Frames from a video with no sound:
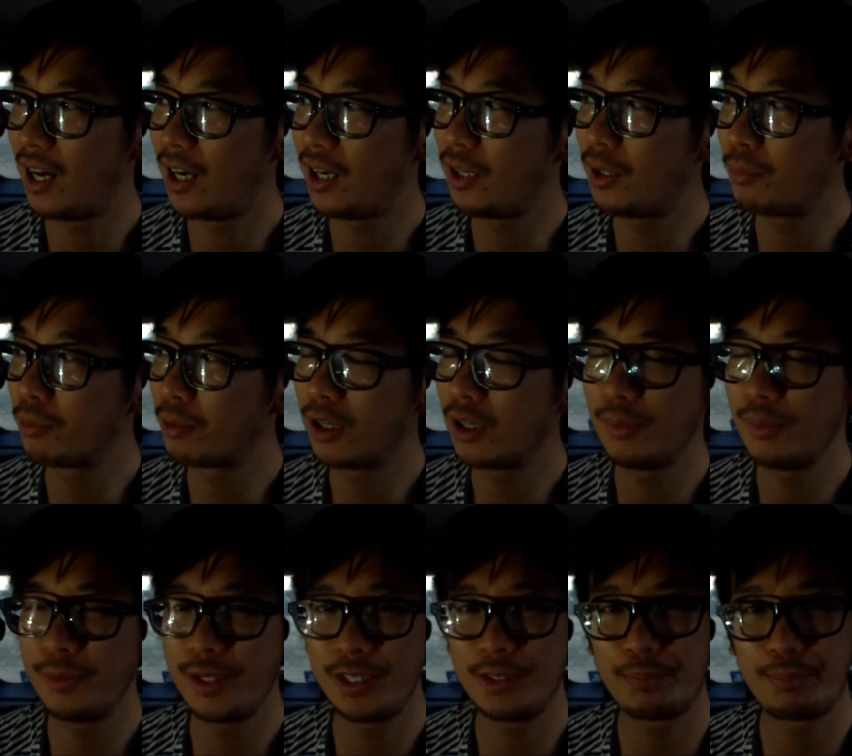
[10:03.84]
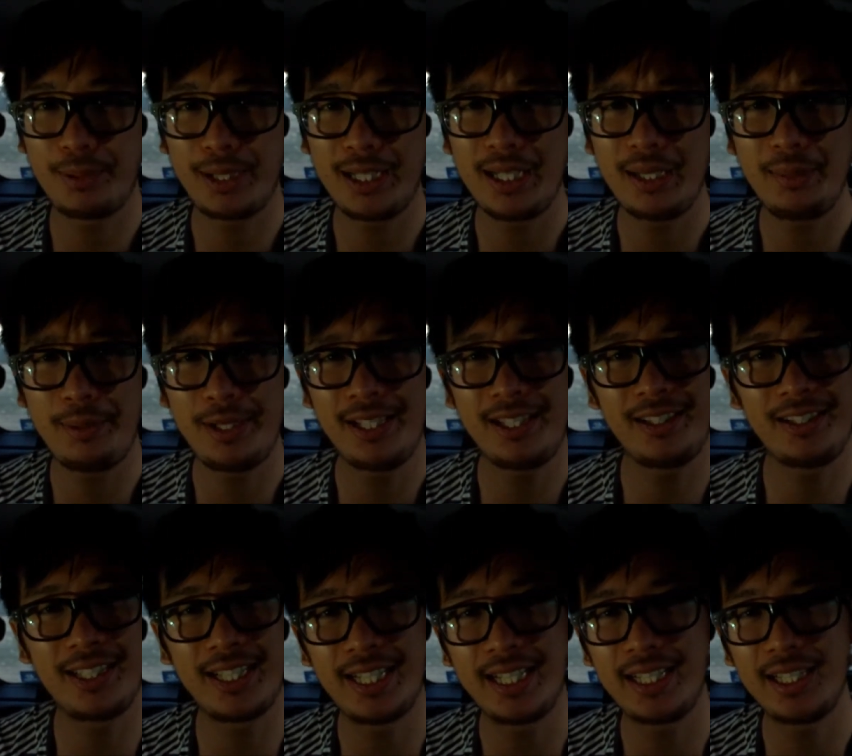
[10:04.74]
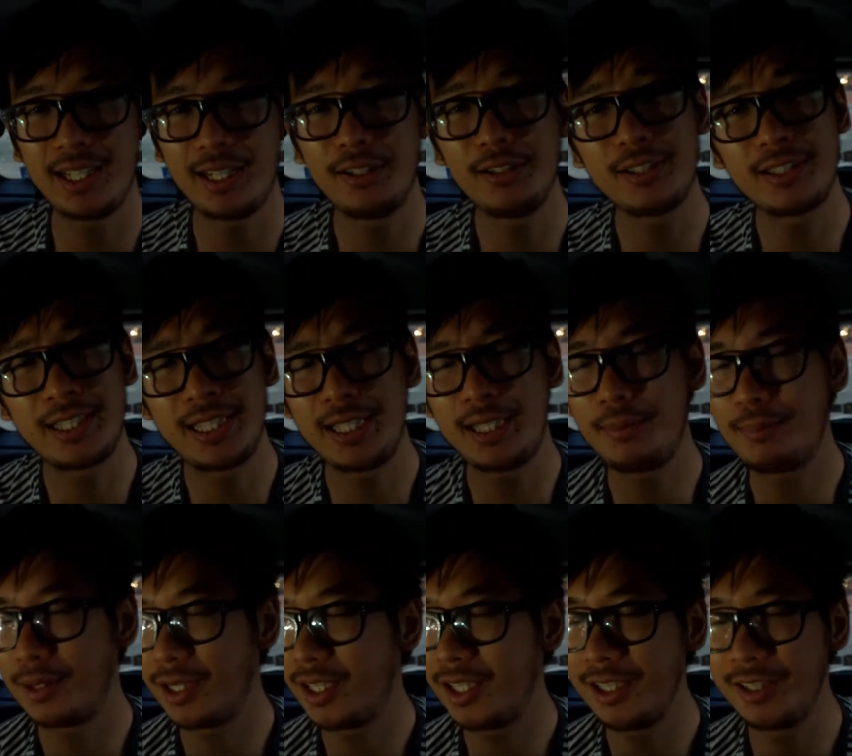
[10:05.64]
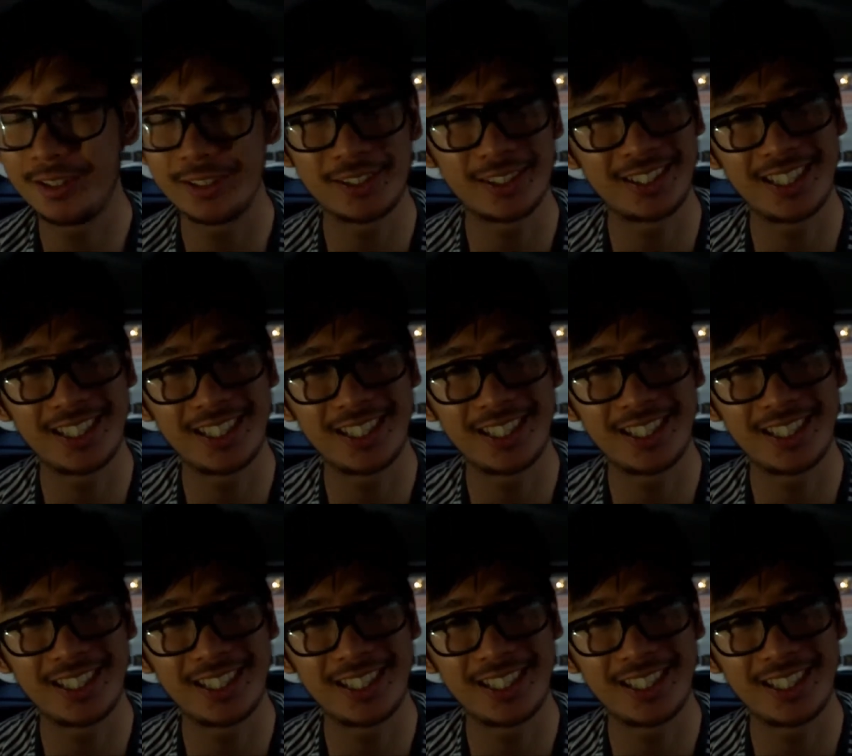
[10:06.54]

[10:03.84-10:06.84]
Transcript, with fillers: I promise, baby, that I'll stay by your